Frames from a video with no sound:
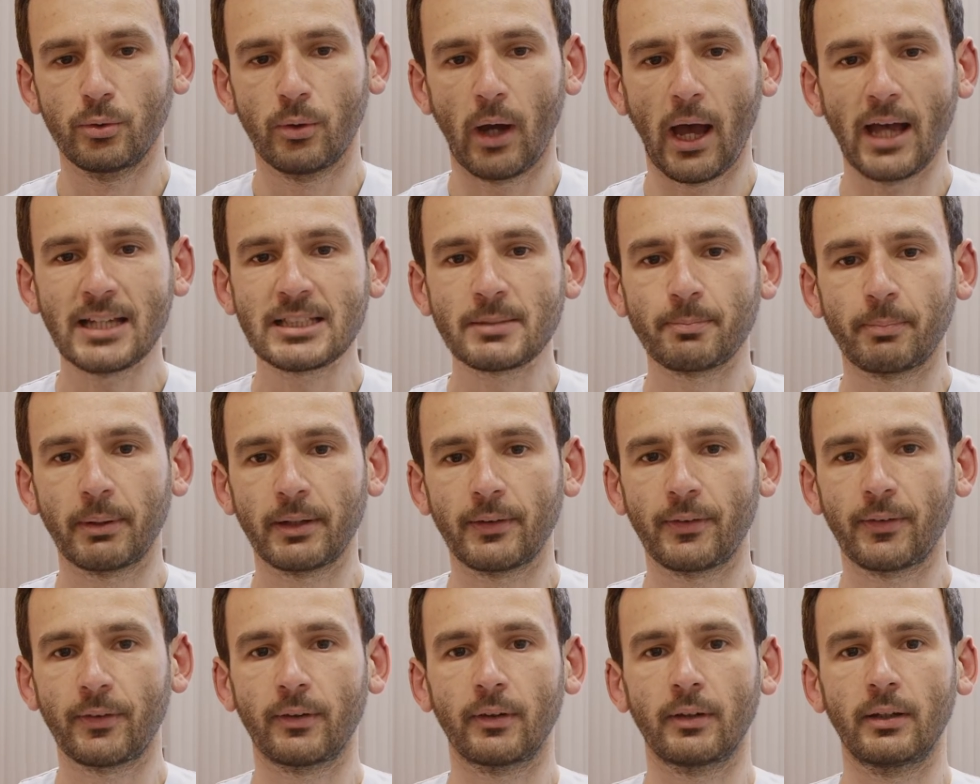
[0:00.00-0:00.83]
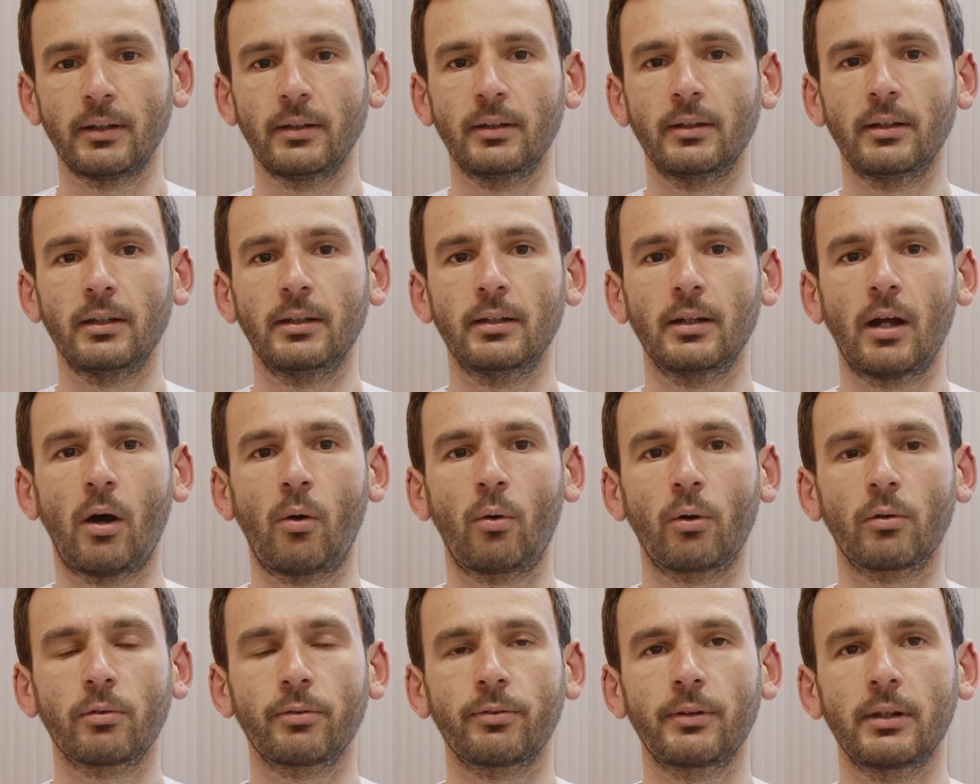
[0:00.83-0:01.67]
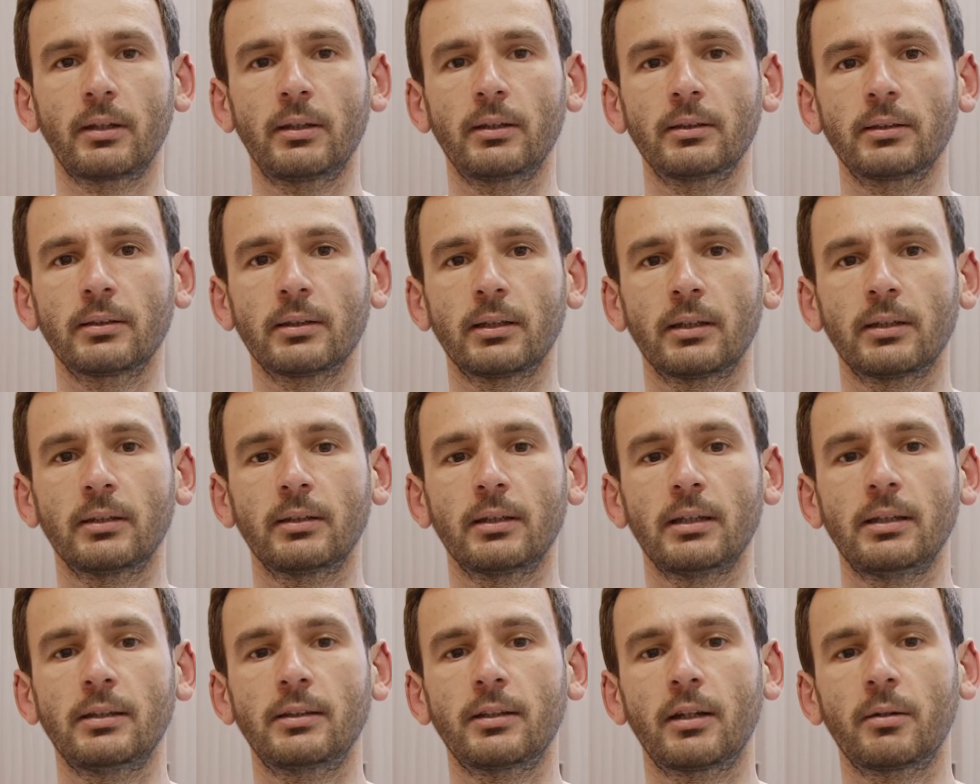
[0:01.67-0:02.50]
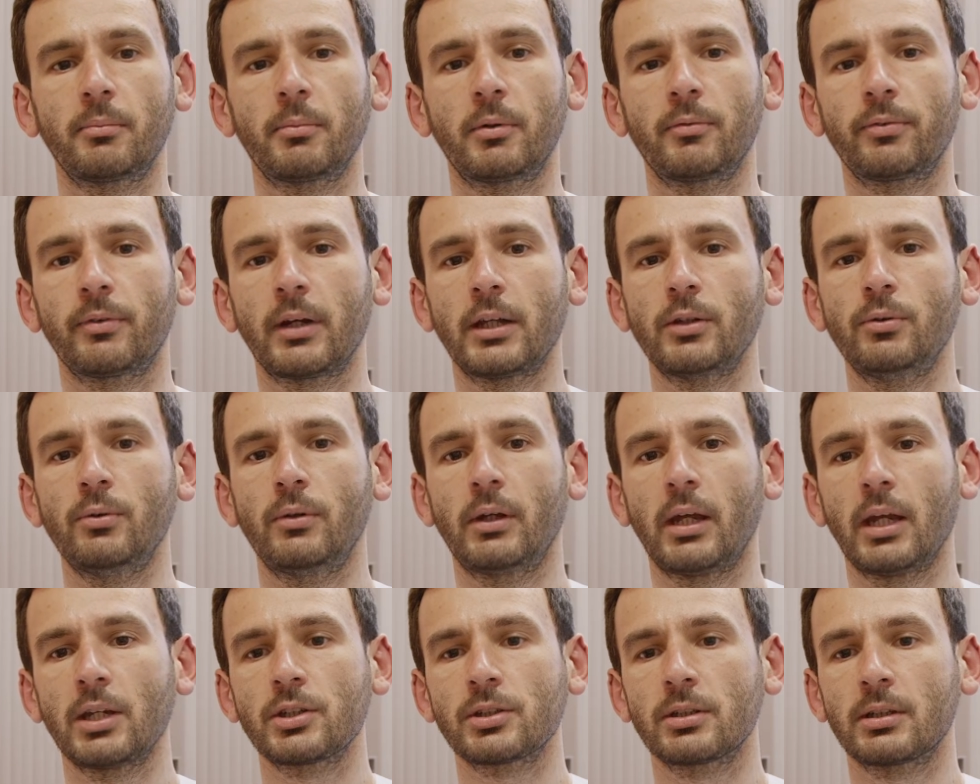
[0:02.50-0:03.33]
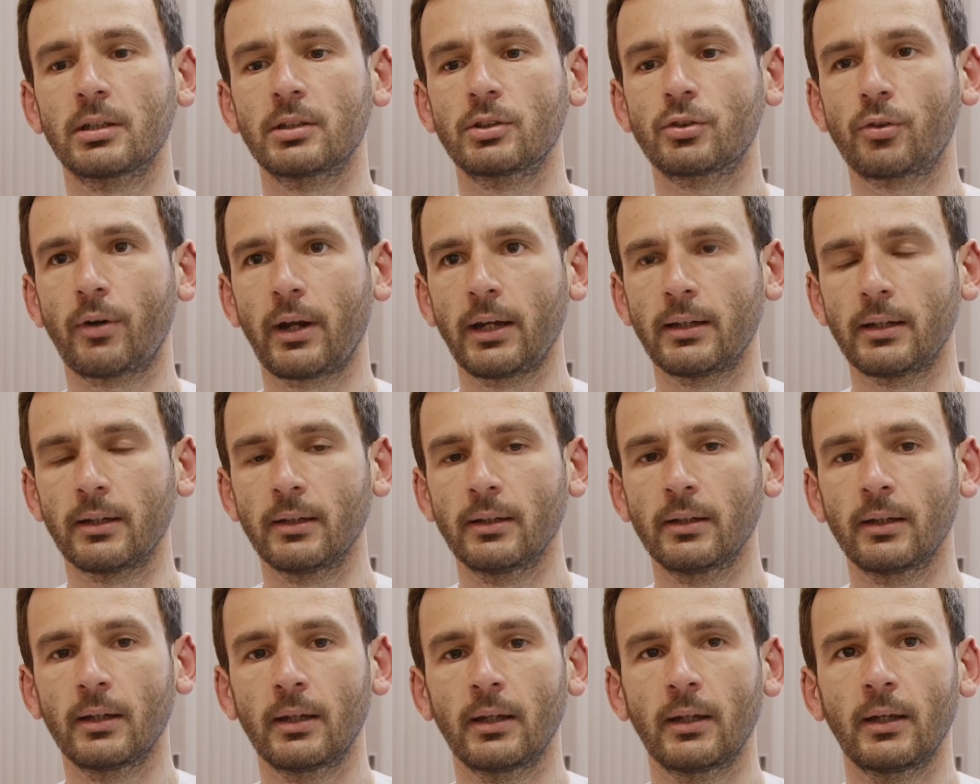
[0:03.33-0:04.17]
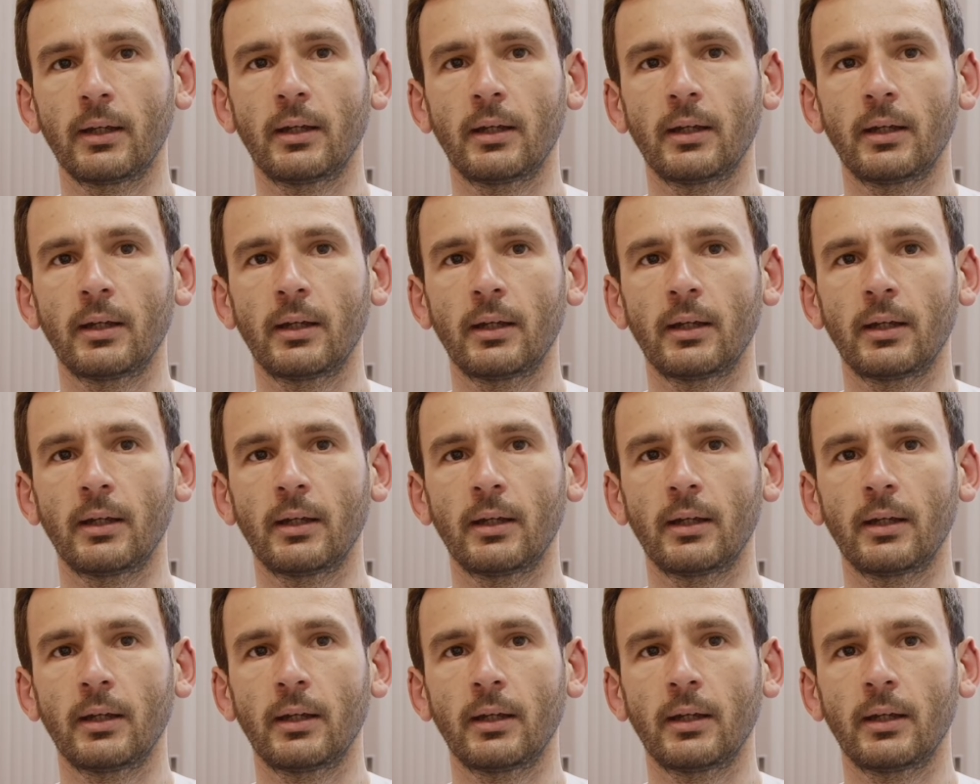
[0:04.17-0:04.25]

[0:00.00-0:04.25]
aspects in our field and in terms of education and training.